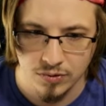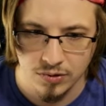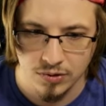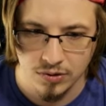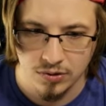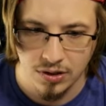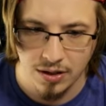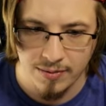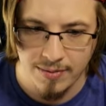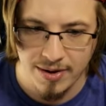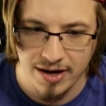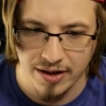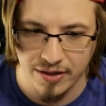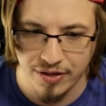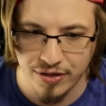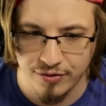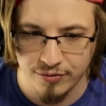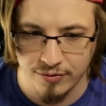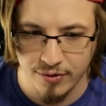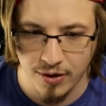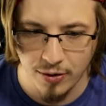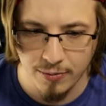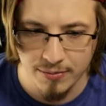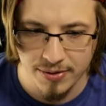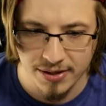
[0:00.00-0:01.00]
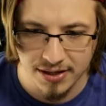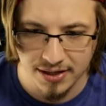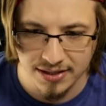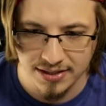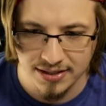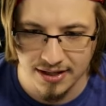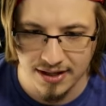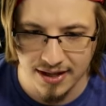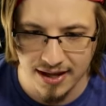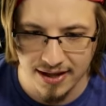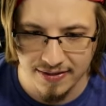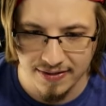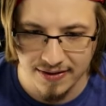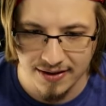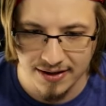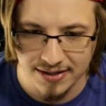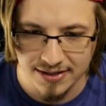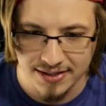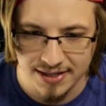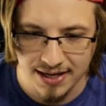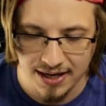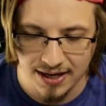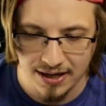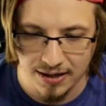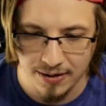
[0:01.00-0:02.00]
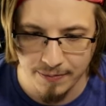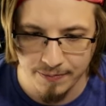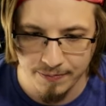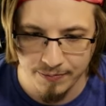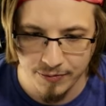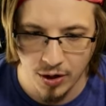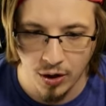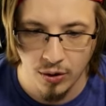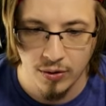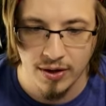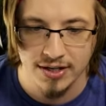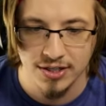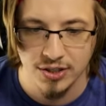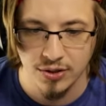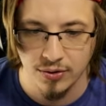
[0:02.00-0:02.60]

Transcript: I might have thrown because of that then. Damn. Okay, so